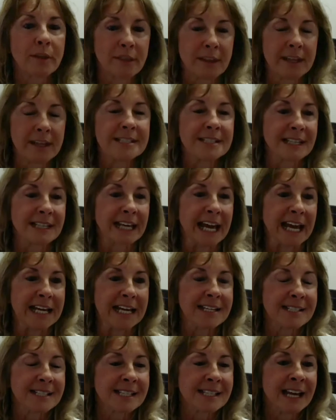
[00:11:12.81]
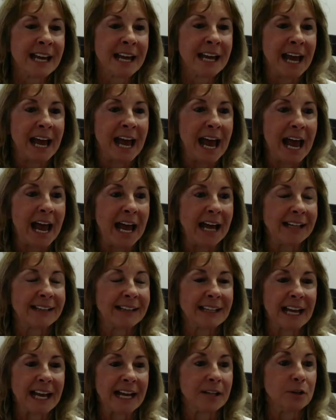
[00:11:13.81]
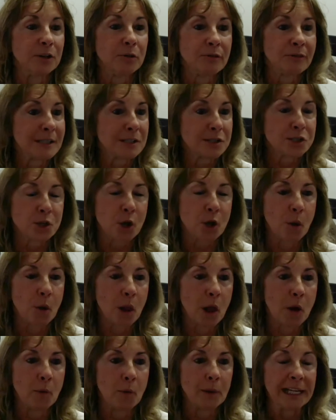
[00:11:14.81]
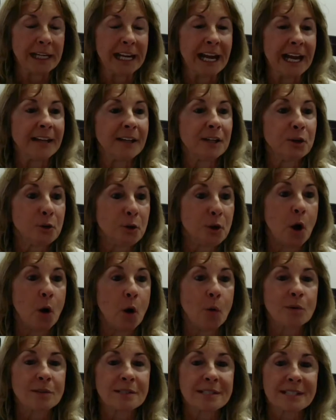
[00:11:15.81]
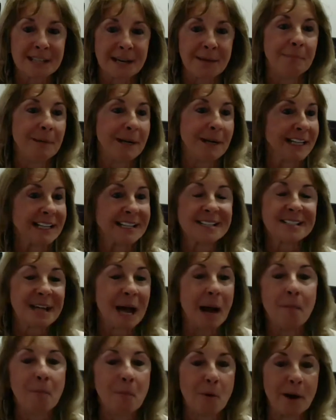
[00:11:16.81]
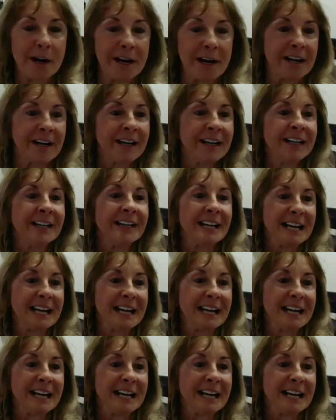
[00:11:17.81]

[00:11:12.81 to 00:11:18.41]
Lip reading: this case, and you feel so lonely, and you know somebody somewhere